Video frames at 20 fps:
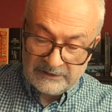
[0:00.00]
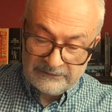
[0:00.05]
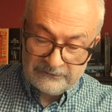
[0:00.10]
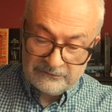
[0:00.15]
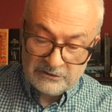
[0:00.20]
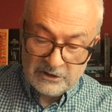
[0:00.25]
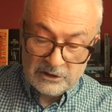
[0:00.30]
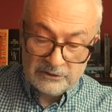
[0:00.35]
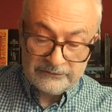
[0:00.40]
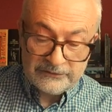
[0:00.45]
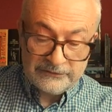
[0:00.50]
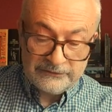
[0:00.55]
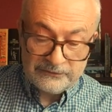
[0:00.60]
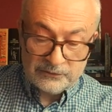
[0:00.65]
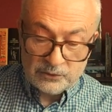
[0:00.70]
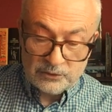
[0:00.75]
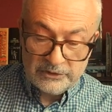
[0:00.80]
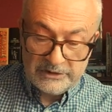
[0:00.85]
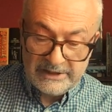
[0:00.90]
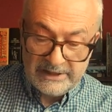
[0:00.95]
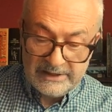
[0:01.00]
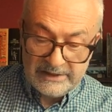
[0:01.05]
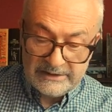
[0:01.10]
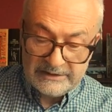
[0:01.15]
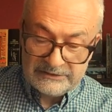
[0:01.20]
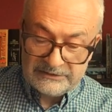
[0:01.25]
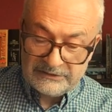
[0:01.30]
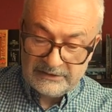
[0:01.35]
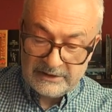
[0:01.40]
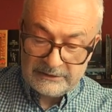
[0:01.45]
for over four
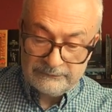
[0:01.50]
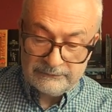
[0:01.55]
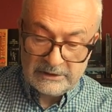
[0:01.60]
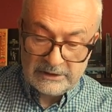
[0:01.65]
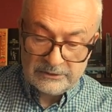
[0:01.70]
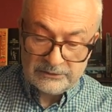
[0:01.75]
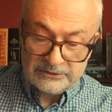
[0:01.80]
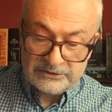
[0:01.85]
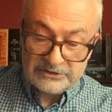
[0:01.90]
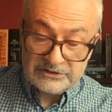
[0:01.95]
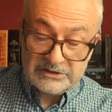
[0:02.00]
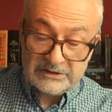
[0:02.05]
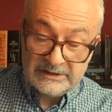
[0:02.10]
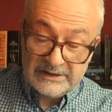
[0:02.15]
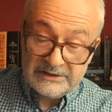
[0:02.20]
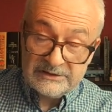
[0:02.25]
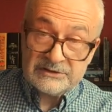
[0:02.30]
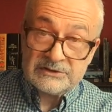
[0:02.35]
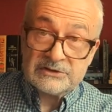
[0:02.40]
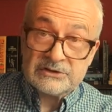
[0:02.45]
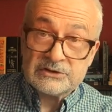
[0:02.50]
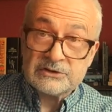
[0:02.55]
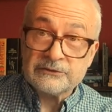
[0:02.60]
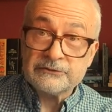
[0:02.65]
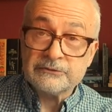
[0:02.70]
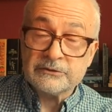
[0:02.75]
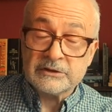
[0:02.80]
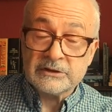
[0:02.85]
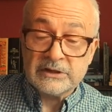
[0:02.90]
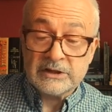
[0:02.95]
years, they wrote, to listen to
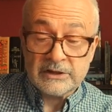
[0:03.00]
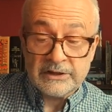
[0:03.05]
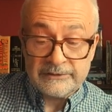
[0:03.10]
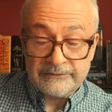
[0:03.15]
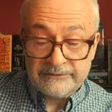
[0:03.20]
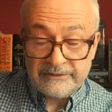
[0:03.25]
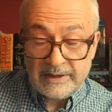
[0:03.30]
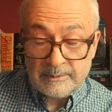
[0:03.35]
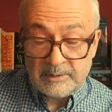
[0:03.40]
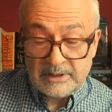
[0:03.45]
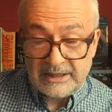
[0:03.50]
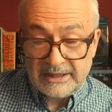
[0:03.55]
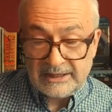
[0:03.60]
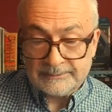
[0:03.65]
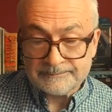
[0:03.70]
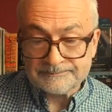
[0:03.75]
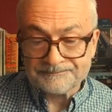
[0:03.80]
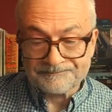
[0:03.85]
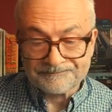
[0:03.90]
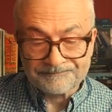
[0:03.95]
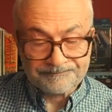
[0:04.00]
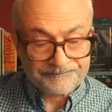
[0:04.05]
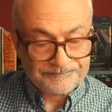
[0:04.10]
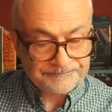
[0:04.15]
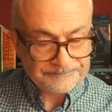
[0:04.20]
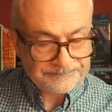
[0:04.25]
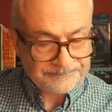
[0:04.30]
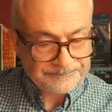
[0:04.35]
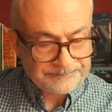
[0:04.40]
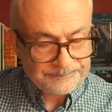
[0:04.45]
Frontline Family. Oh,
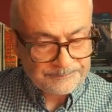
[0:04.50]
wow.